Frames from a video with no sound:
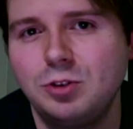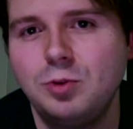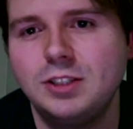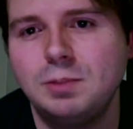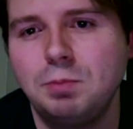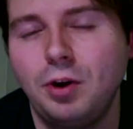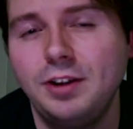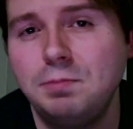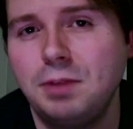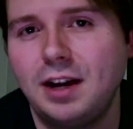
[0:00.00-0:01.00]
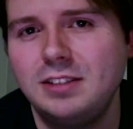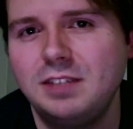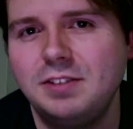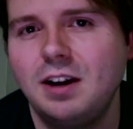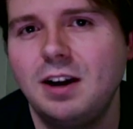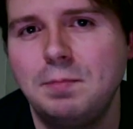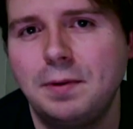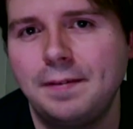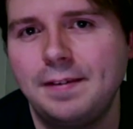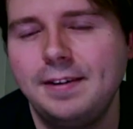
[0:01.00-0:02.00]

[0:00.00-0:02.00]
who was appointed by Stephen Harper,